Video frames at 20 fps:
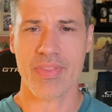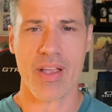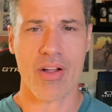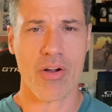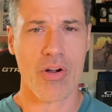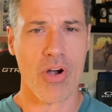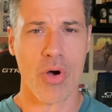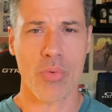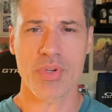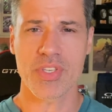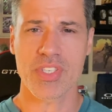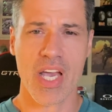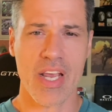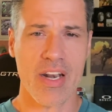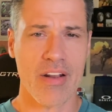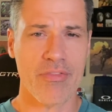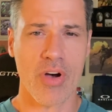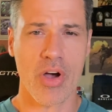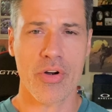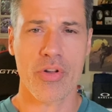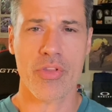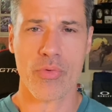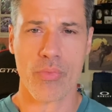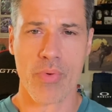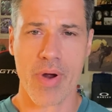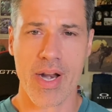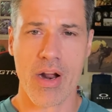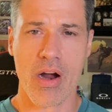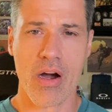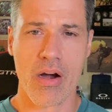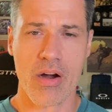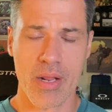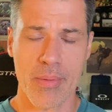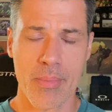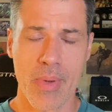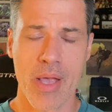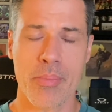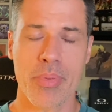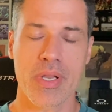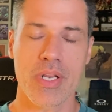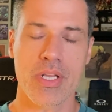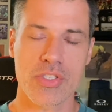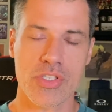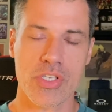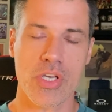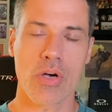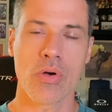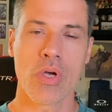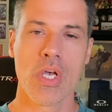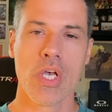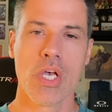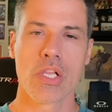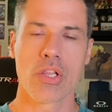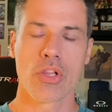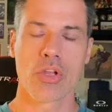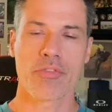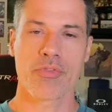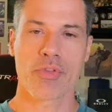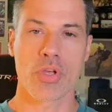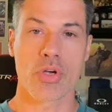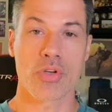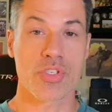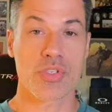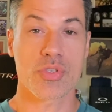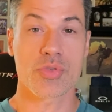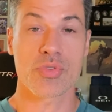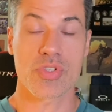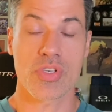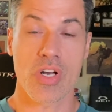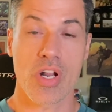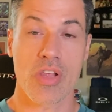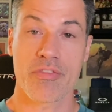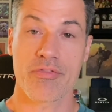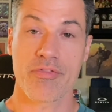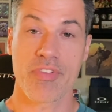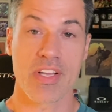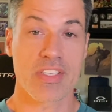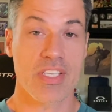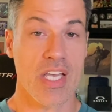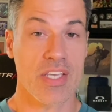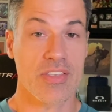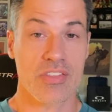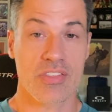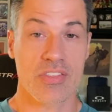They are always kind of under the radar in my opinion. So look for those. This was another fantastic